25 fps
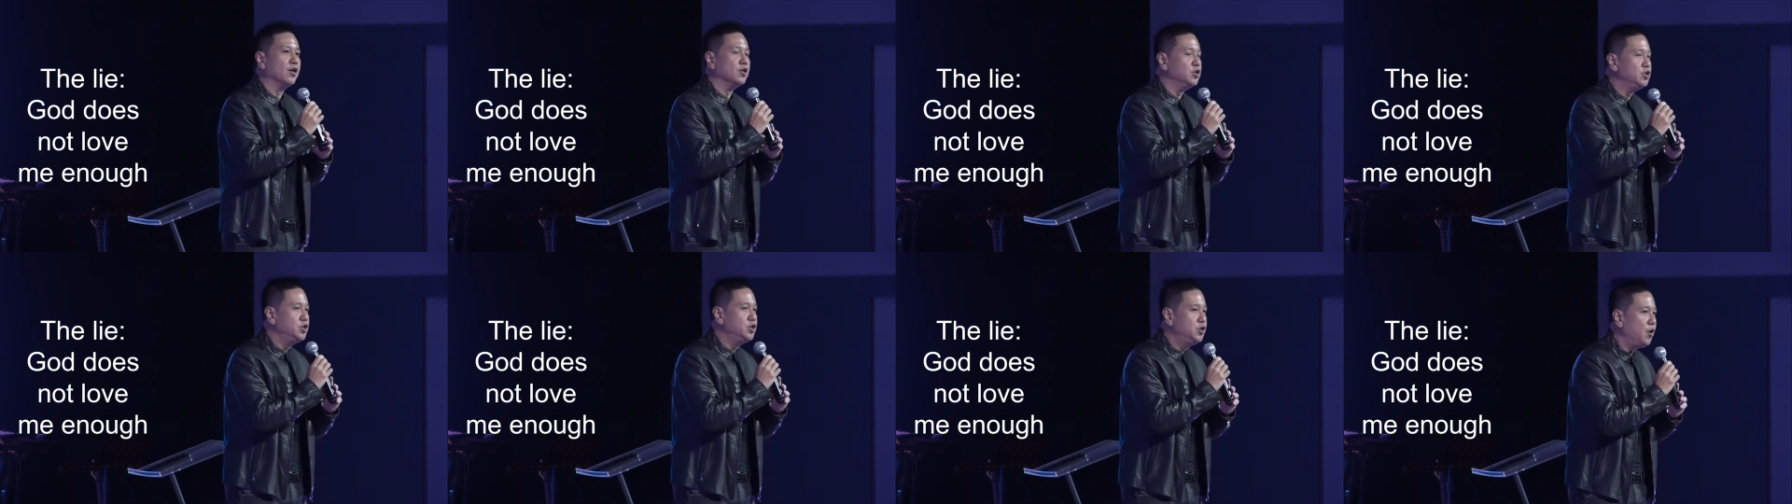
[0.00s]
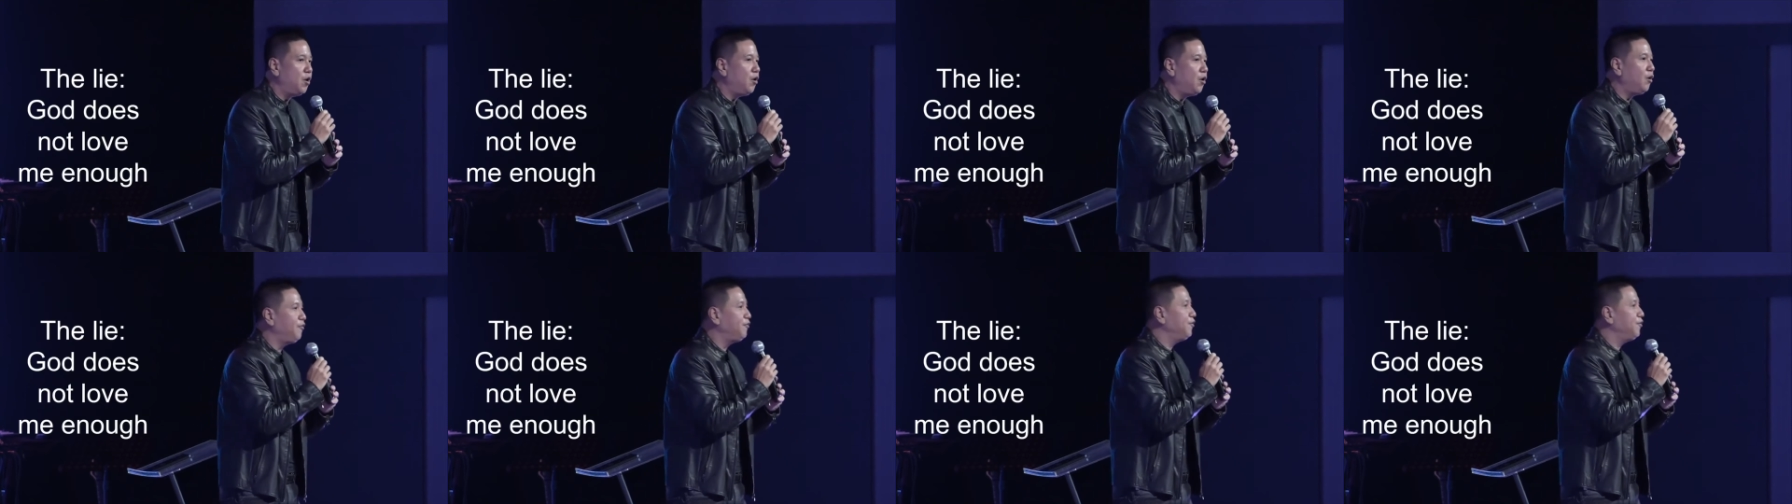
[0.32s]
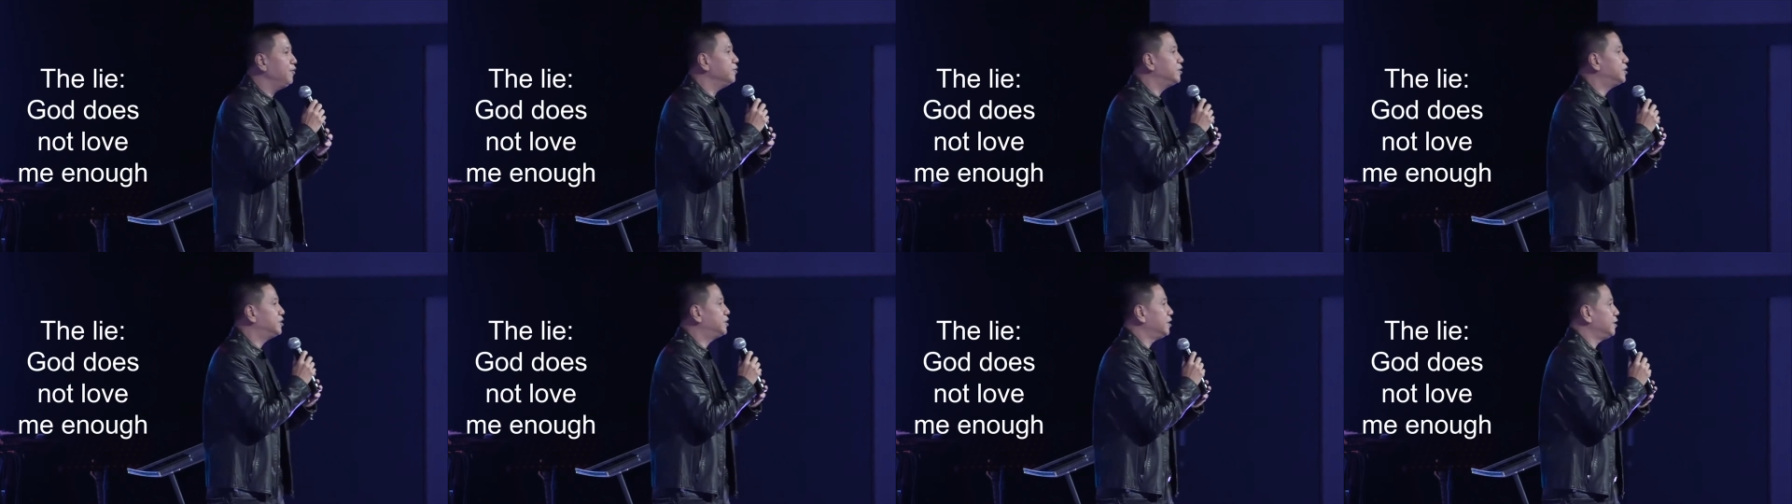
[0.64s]
your
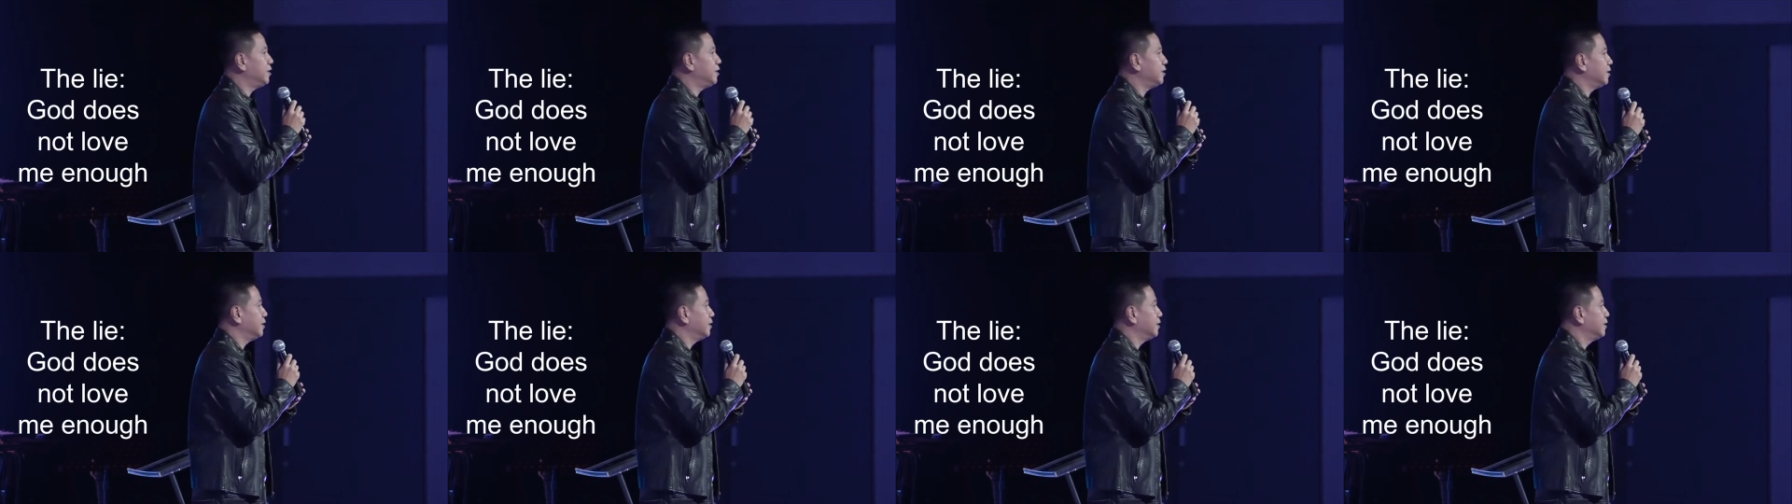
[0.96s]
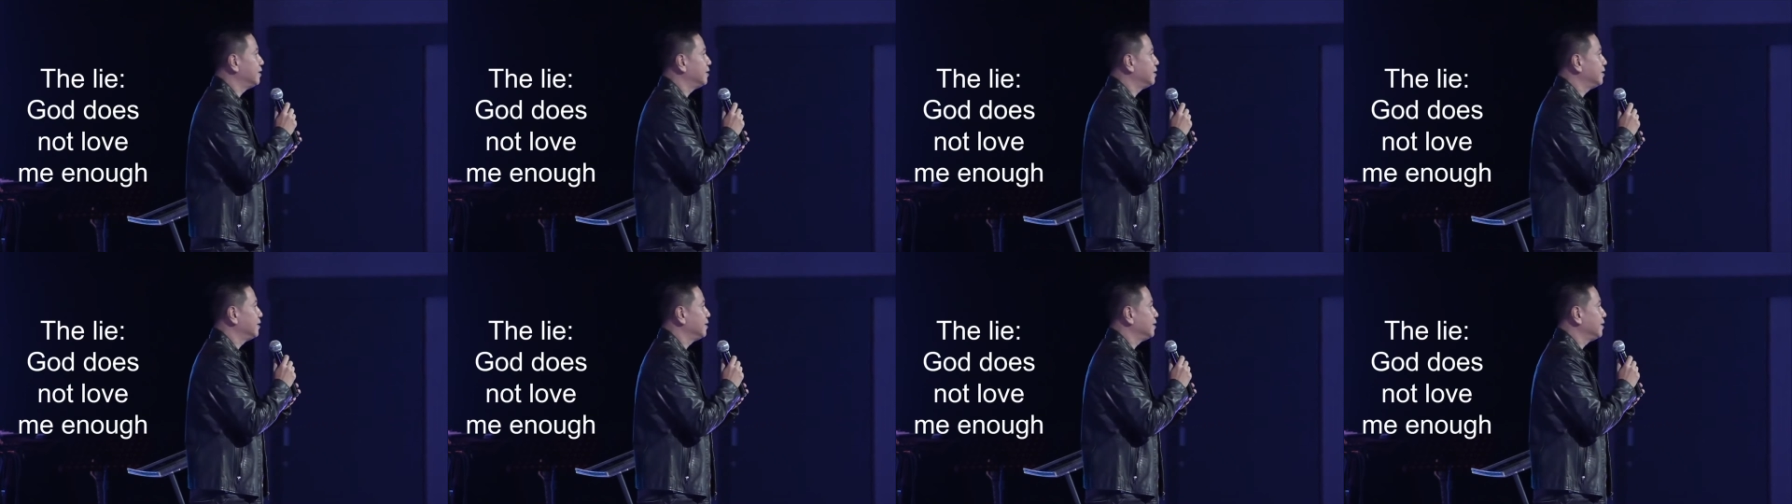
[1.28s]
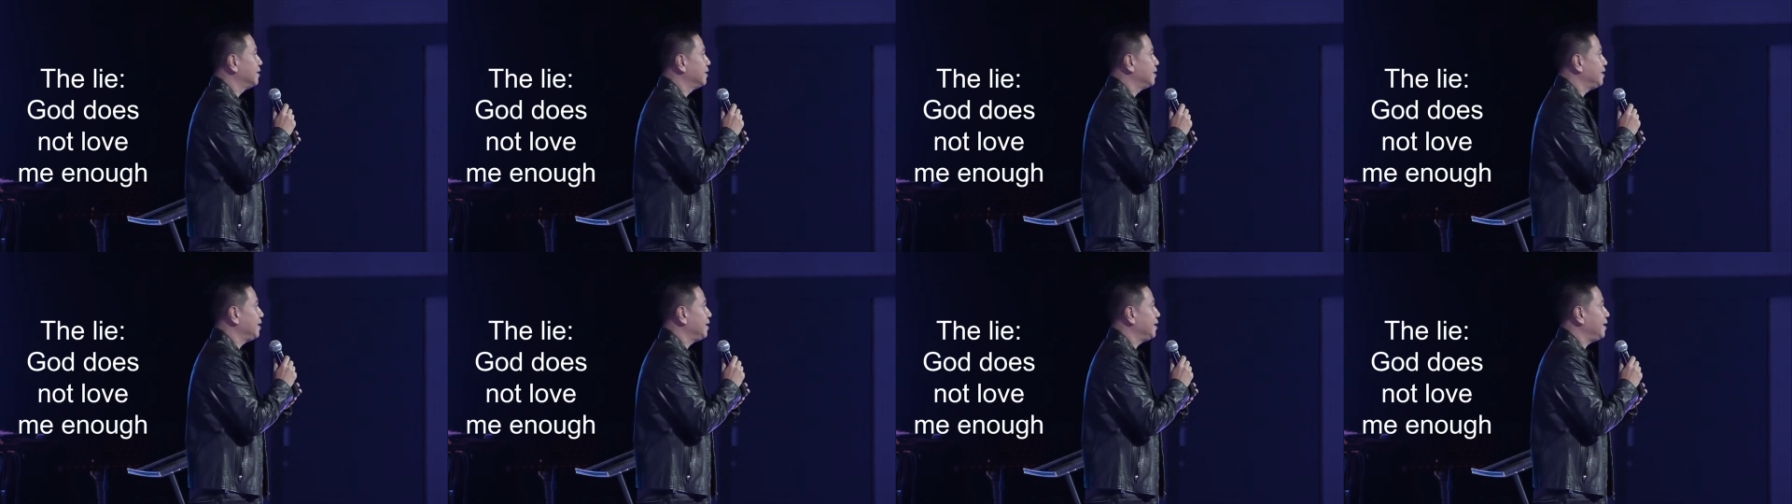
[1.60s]
future
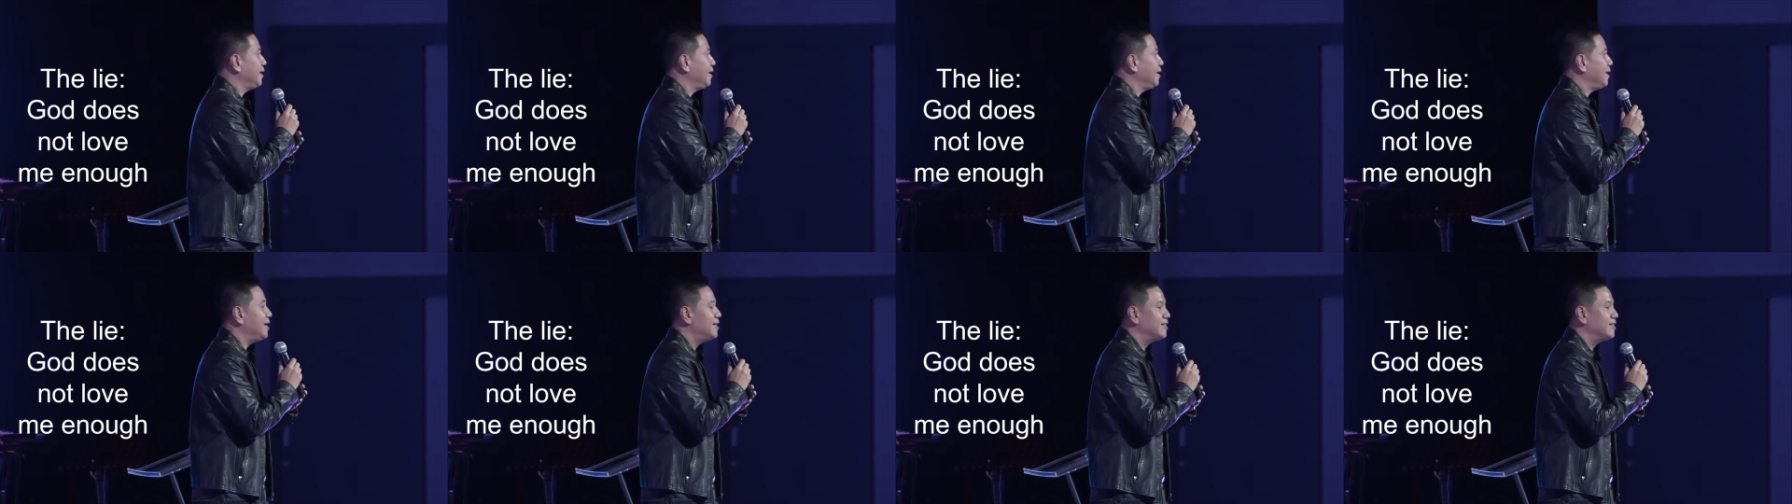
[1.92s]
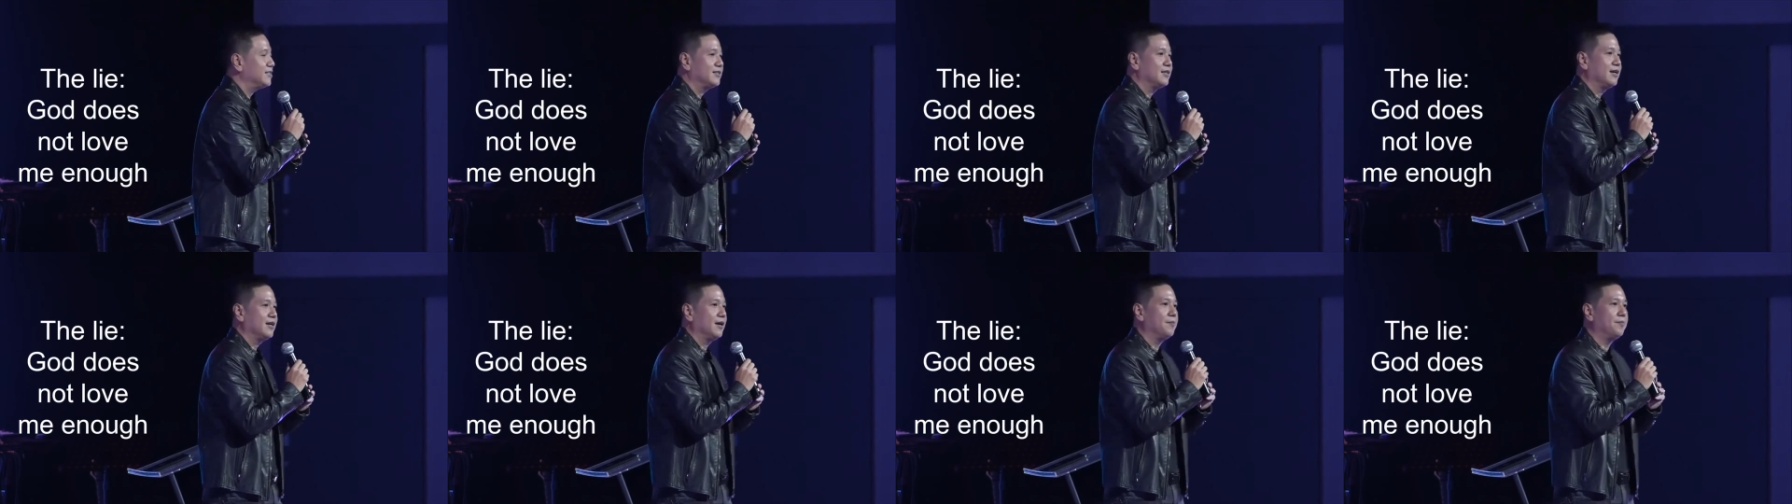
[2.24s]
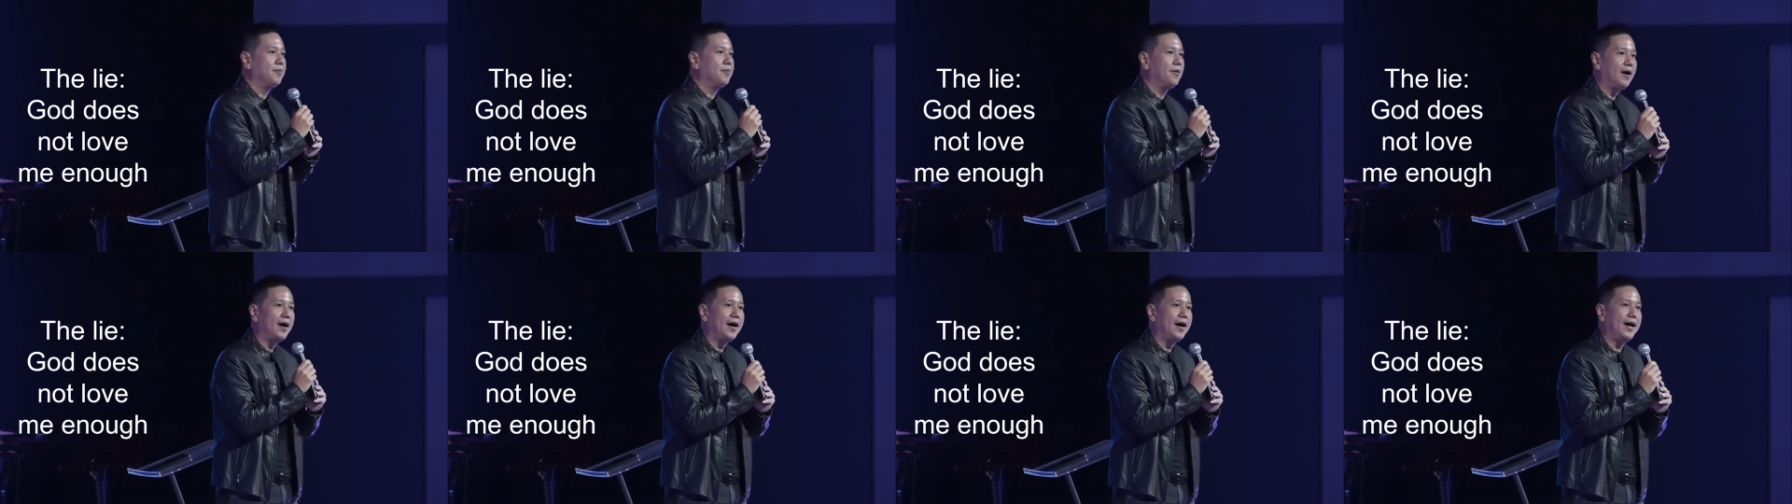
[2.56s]
is
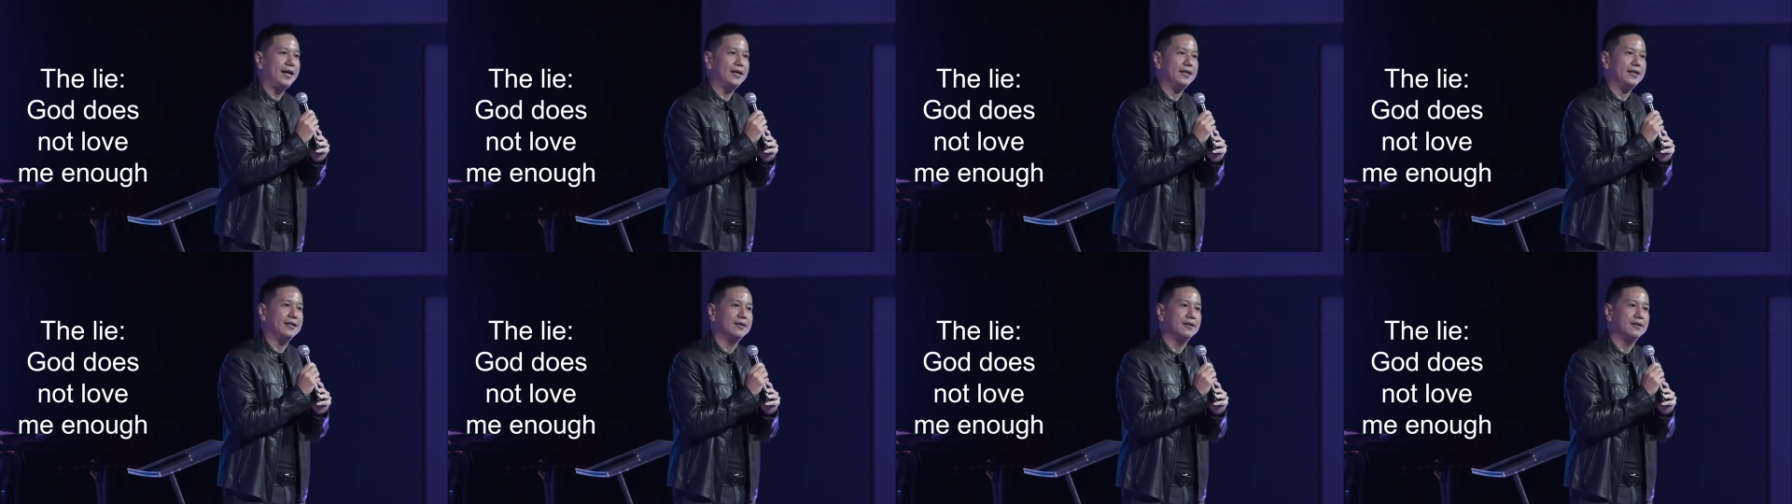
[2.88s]
bright.